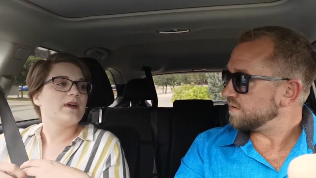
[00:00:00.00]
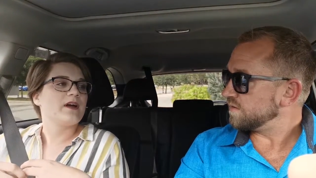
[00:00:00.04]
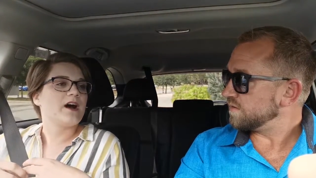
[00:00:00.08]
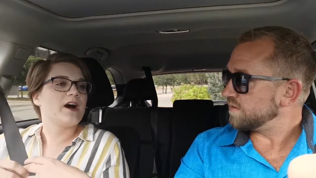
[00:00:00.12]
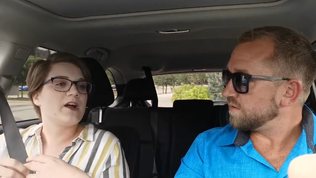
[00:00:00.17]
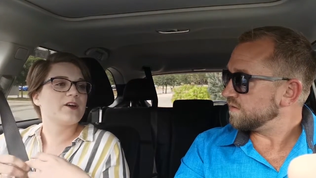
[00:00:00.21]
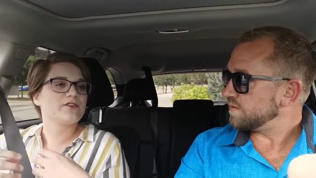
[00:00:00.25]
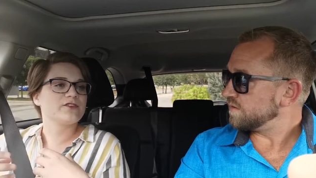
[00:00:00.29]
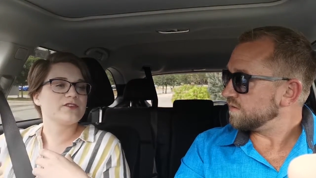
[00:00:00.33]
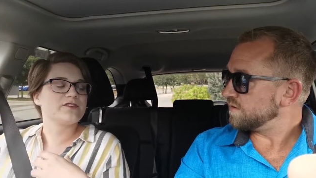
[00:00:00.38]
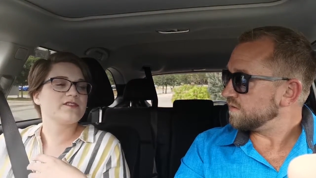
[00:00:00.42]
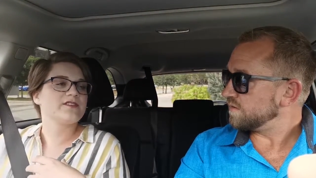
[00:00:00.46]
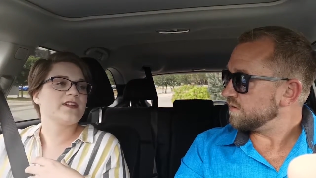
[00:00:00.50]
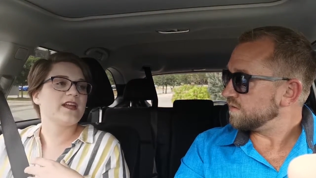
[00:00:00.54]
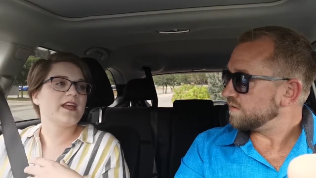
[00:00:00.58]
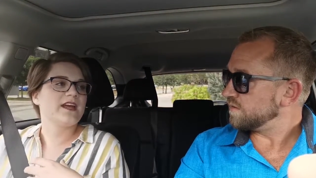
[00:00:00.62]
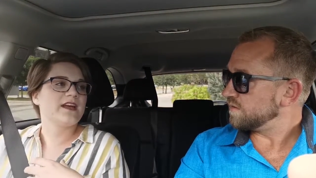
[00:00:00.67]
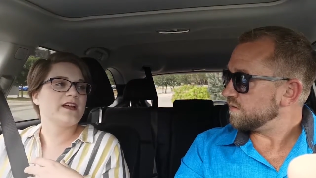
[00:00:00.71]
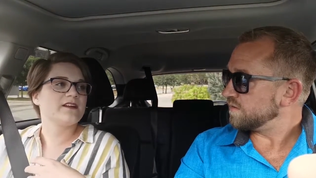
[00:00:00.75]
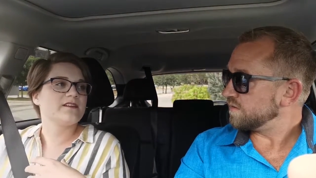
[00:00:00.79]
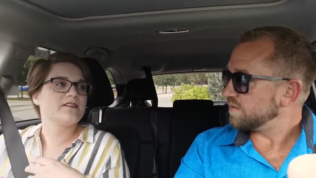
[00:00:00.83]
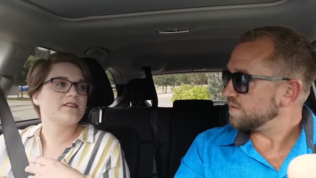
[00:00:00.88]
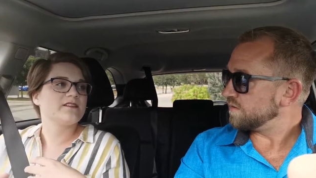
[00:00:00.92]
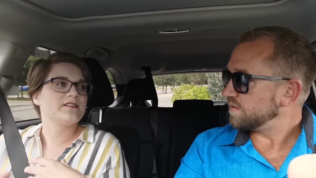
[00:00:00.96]

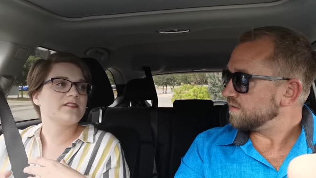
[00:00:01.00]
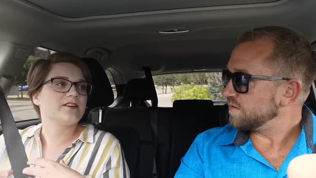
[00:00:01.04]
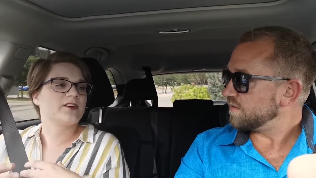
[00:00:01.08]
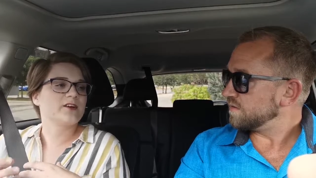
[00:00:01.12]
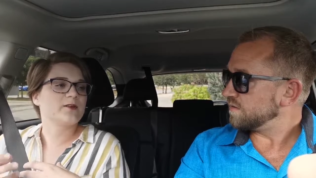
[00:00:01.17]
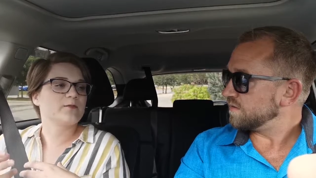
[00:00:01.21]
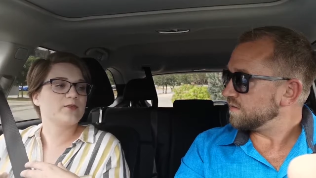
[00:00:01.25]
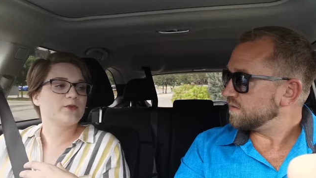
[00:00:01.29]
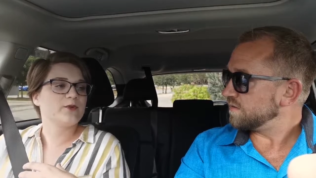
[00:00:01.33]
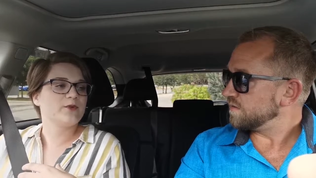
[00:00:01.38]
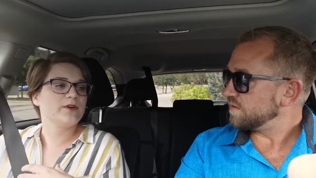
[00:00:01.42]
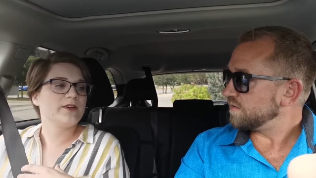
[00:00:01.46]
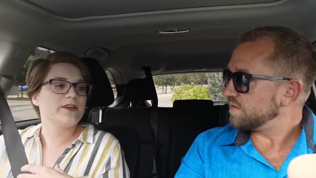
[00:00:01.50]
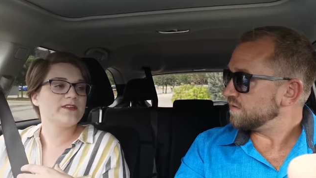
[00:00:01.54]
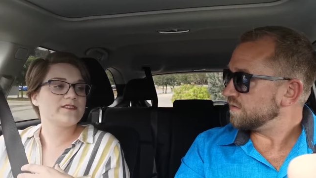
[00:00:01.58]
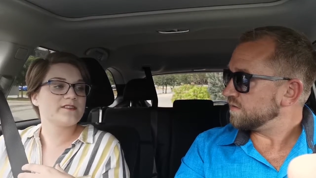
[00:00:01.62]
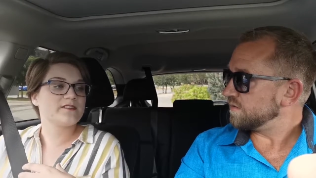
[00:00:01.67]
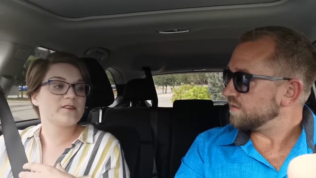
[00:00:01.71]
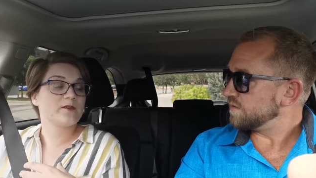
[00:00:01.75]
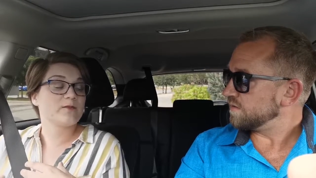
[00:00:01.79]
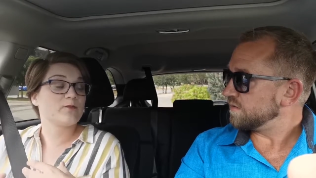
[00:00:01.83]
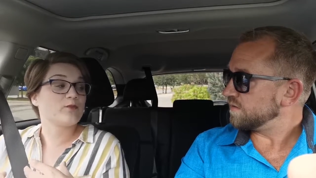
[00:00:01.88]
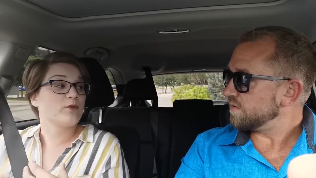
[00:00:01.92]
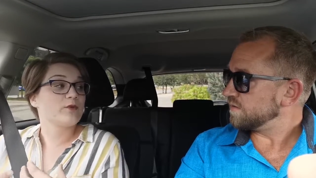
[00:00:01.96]
Speaker 1: understand their employees,
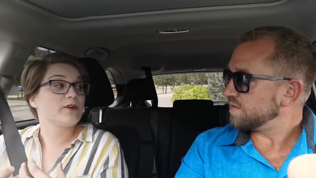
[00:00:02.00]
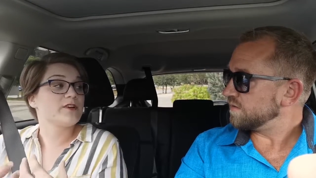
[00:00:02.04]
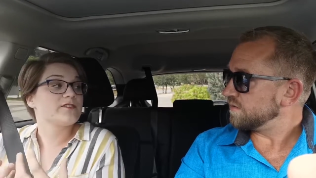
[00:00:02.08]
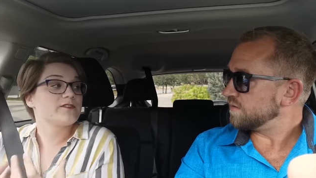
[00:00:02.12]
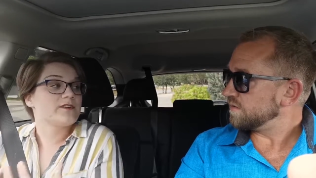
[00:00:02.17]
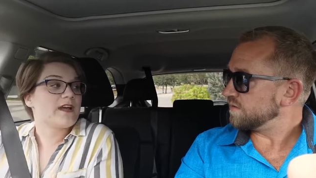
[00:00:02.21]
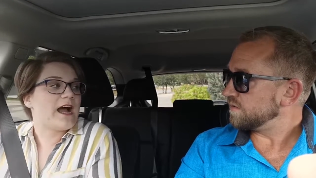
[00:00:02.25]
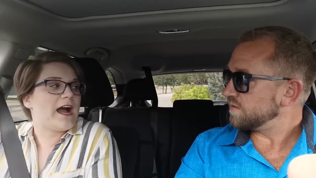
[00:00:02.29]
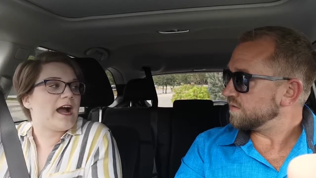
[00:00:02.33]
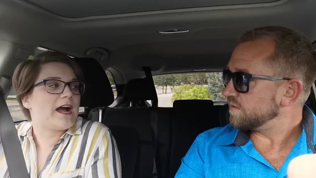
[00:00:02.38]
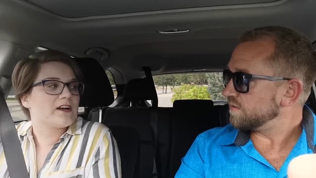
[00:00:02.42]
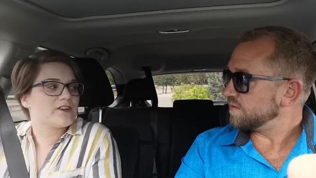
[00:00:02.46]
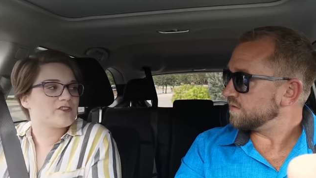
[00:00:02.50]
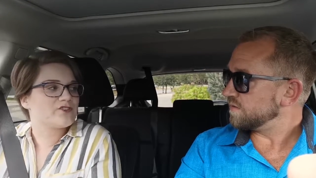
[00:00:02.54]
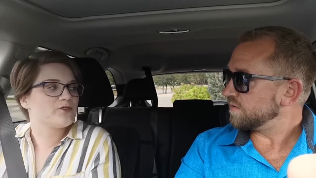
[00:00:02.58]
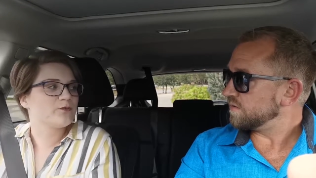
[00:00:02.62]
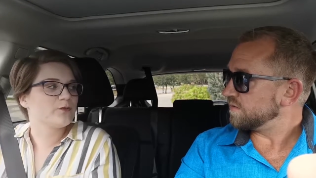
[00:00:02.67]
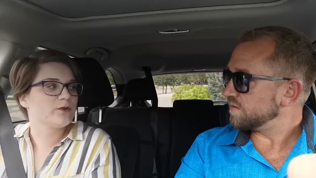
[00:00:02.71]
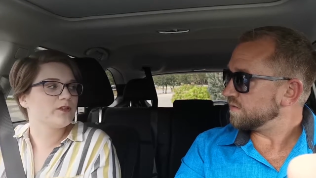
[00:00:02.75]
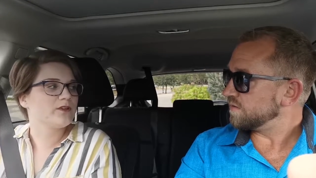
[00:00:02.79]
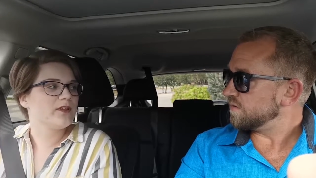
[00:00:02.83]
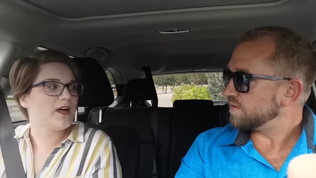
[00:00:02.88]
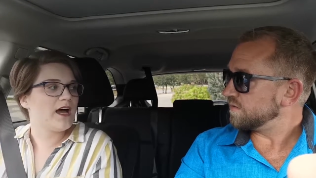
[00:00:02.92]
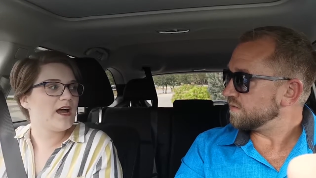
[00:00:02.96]
their employees'
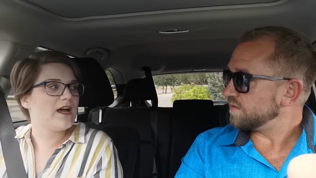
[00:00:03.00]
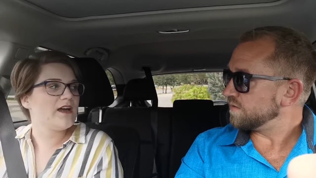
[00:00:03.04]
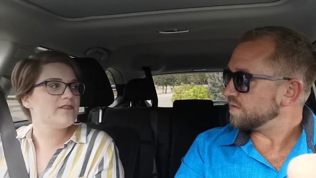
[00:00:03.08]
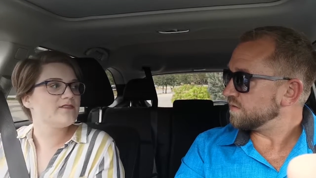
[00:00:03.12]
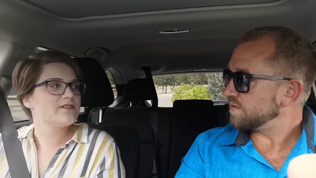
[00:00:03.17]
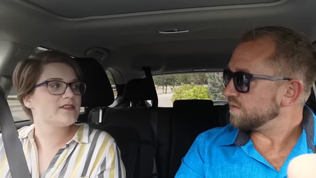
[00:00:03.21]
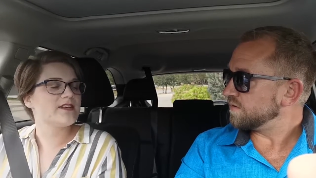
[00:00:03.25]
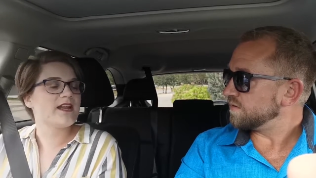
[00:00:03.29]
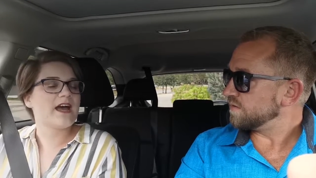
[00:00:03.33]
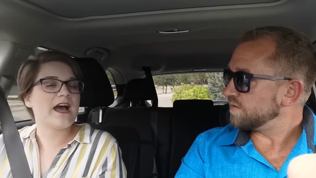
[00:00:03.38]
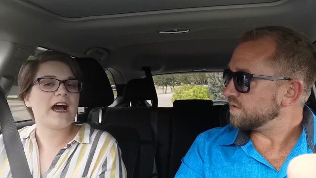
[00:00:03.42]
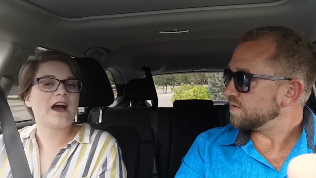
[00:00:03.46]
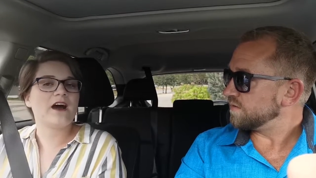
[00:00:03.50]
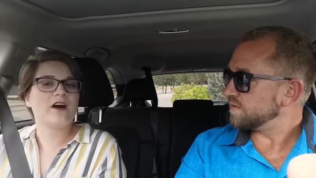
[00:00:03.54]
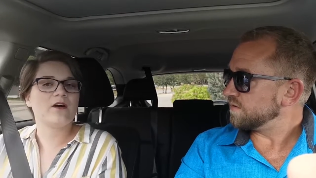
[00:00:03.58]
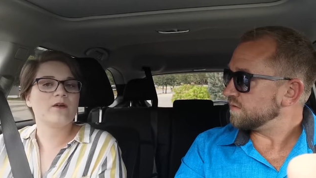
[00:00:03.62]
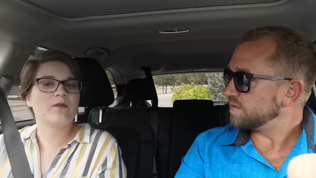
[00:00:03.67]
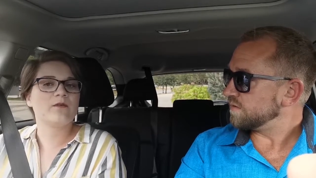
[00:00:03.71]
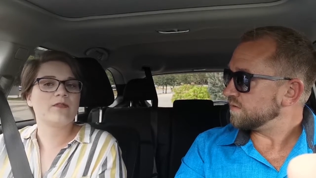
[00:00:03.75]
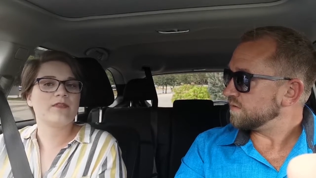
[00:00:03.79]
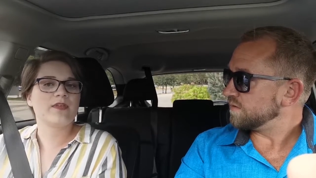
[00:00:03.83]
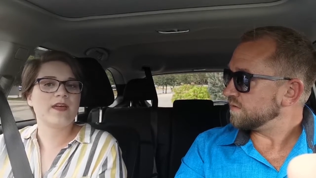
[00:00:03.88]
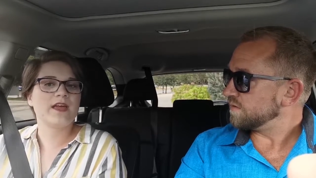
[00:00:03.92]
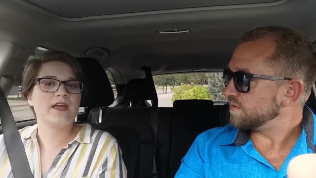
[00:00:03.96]
actual lives, and
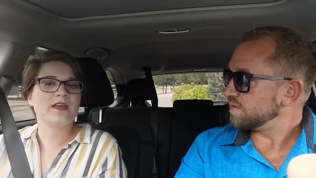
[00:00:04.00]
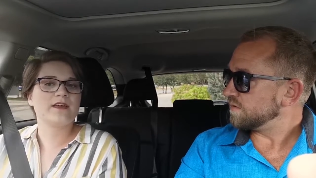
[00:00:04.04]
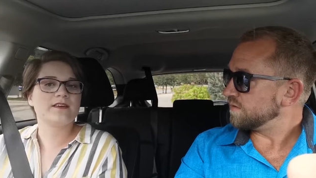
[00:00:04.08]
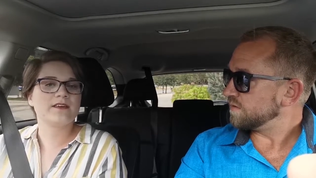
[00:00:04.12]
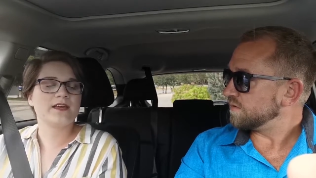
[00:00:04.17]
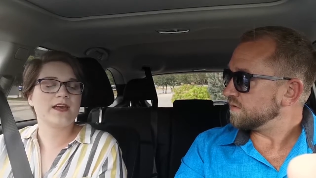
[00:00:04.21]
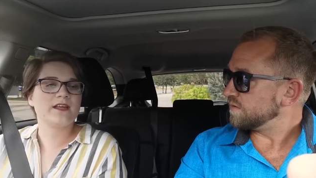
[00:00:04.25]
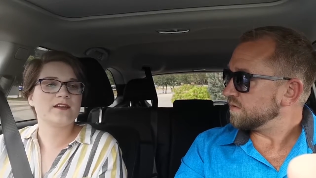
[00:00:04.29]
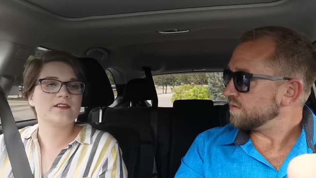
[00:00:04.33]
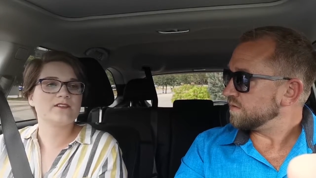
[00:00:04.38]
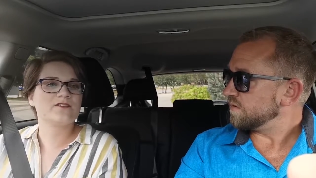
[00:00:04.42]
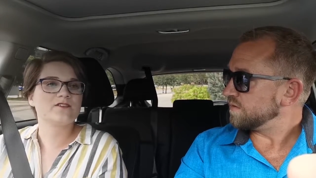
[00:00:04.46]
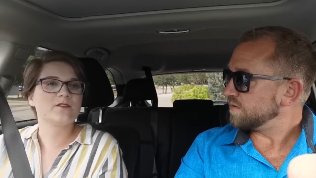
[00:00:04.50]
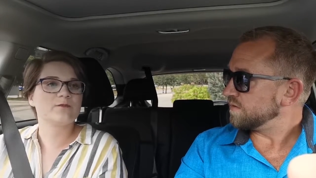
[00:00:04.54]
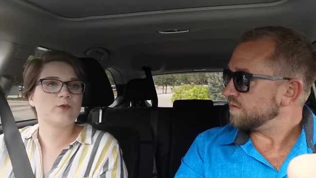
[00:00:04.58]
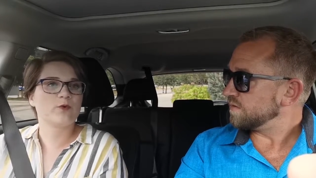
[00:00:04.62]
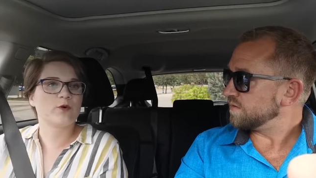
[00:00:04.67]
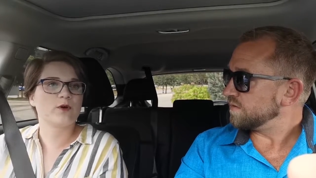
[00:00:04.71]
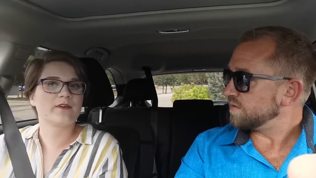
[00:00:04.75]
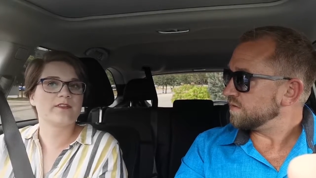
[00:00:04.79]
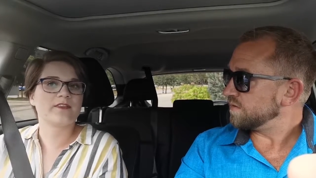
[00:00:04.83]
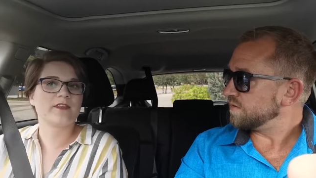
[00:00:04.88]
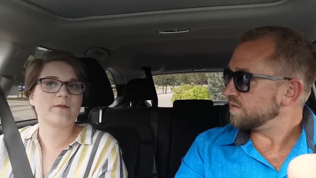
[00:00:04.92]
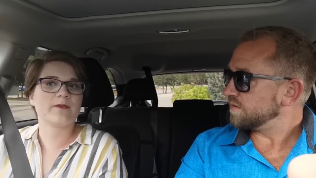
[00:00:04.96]
how they can
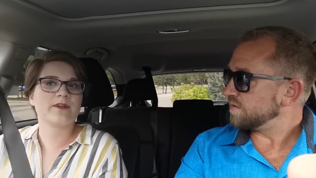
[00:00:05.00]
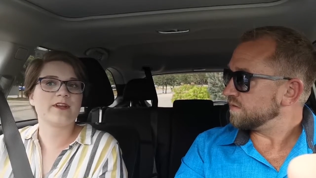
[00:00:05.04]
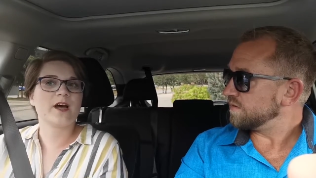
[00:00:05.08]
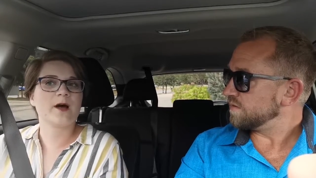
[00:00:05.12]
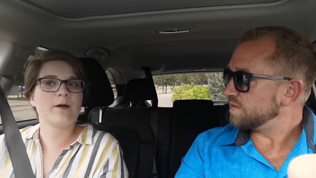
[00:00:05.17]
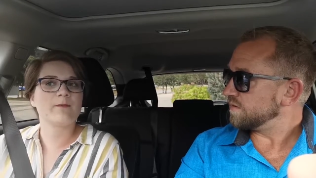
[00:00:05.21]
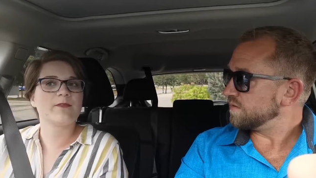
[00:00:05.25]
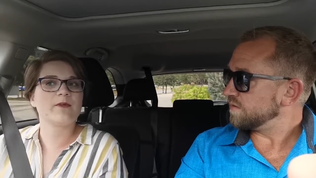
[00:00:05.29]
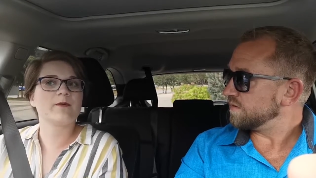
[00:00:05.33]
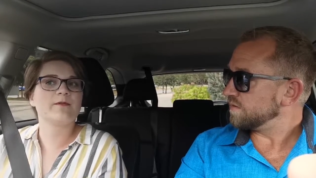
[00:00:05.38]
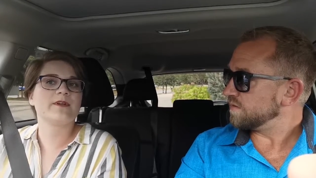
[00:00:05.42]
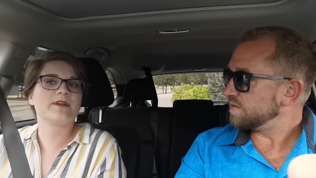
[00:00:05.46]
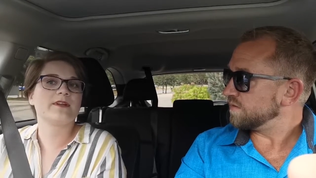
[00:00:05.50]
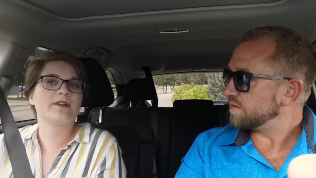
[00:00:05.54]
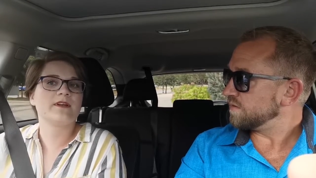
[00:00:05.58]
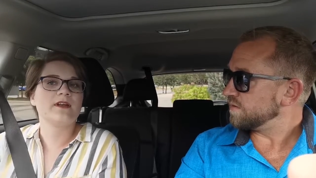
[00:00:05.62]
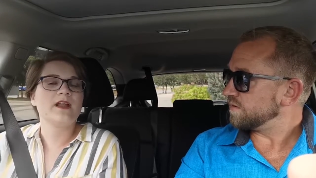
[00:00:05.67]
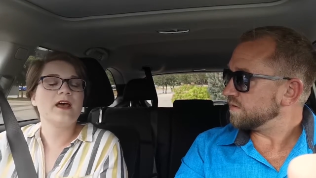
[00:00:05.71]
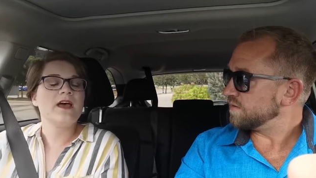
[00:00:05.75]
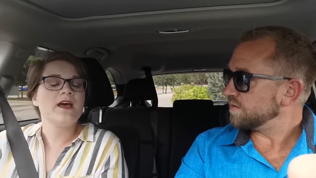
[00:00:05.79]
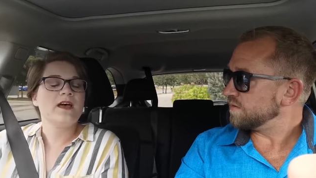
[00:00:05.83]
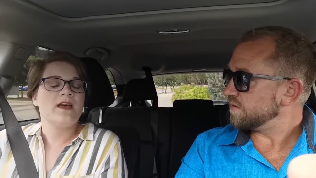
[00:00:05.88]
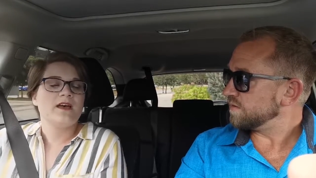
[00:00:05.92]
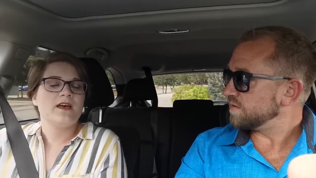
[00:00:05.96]
support them and help them, and then